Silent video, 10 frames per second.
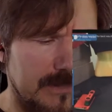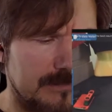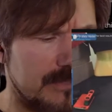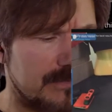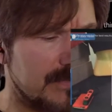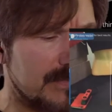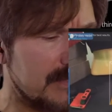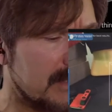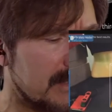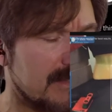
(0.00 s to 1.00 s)
up to
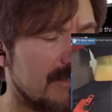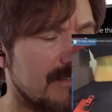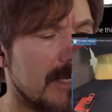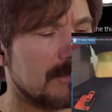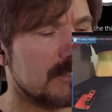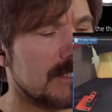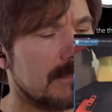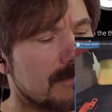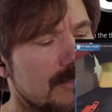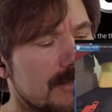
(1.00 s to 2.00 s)
50 to 75%
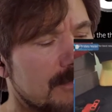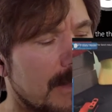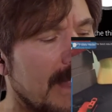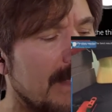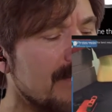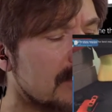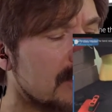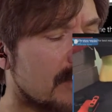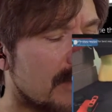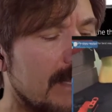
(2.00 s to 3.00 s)
improvement.
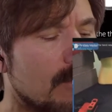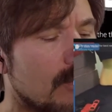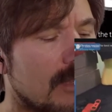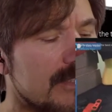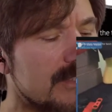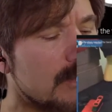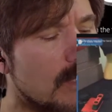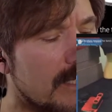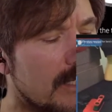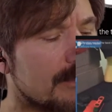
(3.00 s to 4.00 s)
So that will also
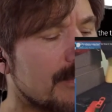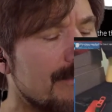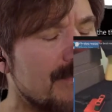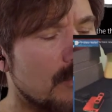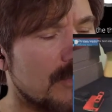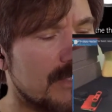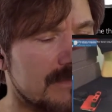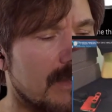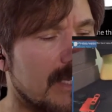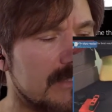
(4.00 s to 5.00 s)
help with this
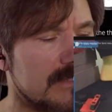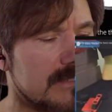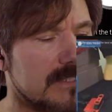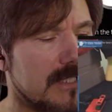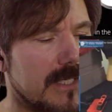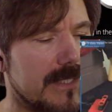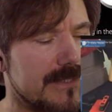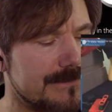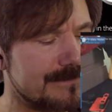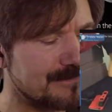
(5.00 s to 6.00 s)
voxel
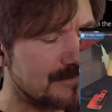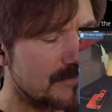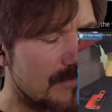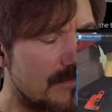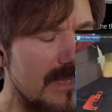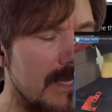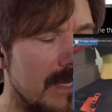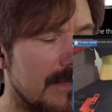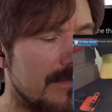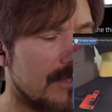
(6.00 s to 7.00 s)
size.
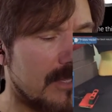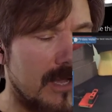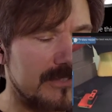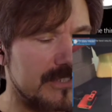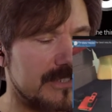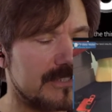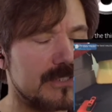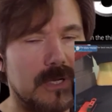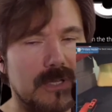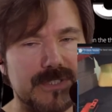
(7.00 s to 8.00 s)
Obviously, the
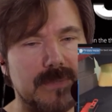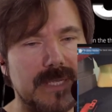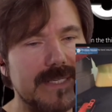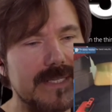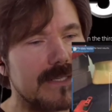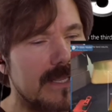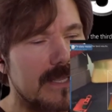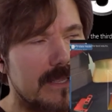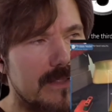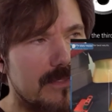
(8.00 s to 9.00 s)
smaller you make it,
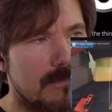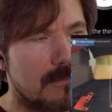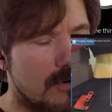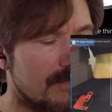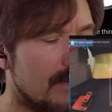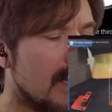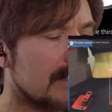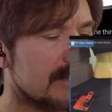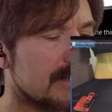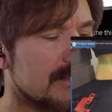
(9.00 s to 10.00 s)
the more
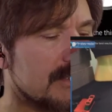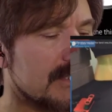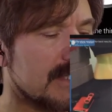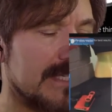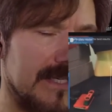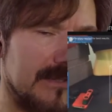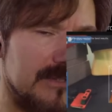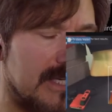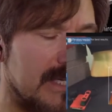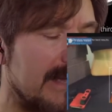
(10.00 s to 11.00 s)
voxels you can get. Now, there's
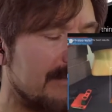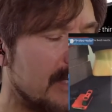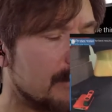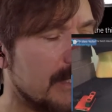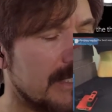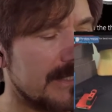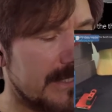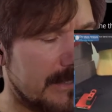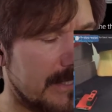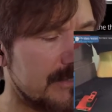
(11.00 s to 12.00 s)
a caveat behind it,
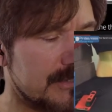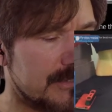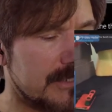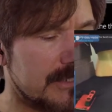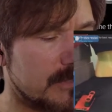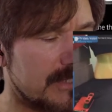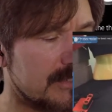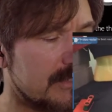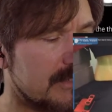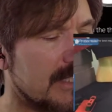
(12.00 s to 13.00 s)
and I'll show you when I
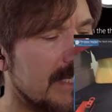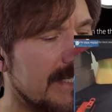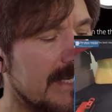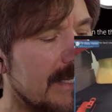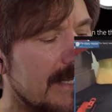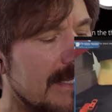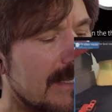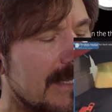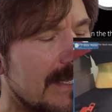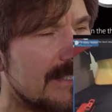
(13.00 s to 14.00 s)
start scanning. It